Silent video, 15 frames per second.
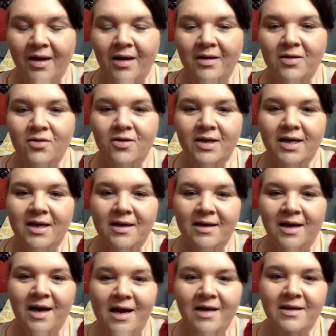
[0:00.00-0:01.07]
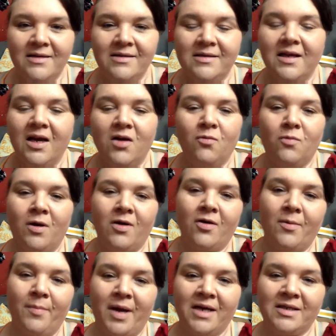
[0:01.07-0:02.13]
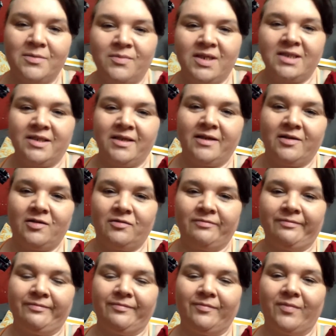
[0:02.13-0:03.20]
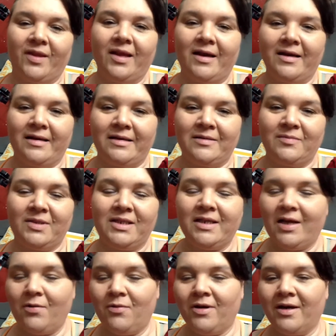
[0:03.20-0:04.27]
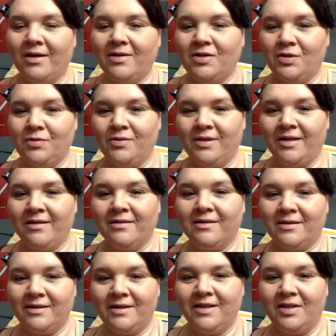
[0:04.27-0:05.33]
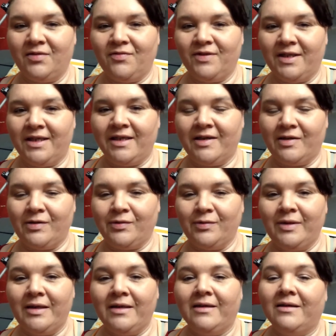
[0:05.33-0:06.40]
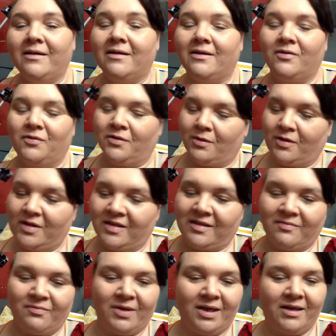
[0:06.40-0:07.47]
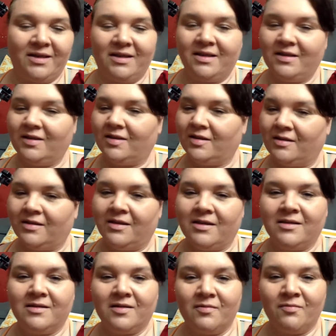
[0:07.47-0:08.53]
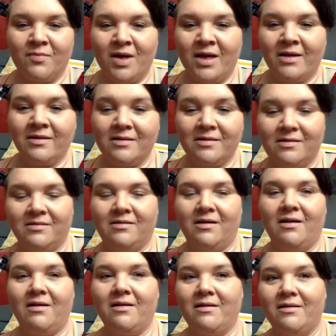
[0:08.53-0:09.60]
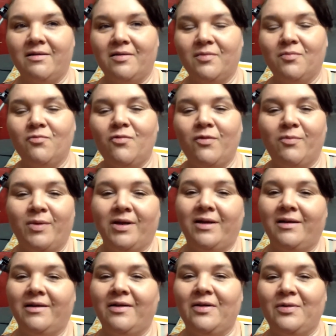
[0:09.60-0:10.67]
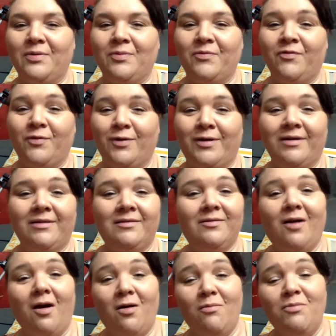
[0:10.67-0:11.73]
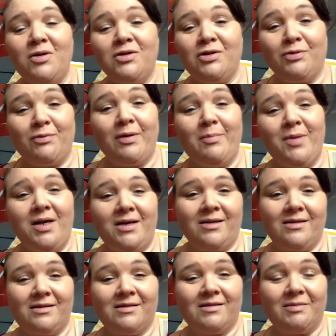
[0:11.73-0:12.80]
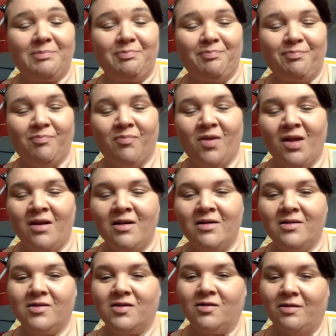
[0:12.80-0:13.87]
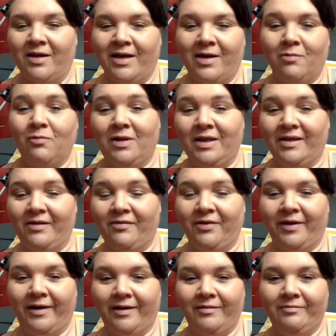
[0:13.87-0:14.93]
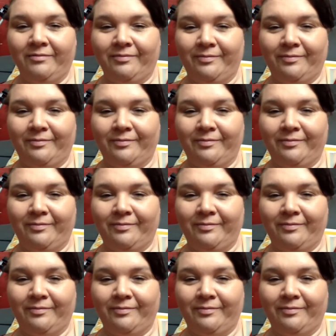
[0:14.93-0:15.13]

Hello again guys and welcome back to my channel. Um, today we're going to do another cleaning video. Of course my kitchen is a mess. Um, we've been at home for almost three months. So yeah, we live here.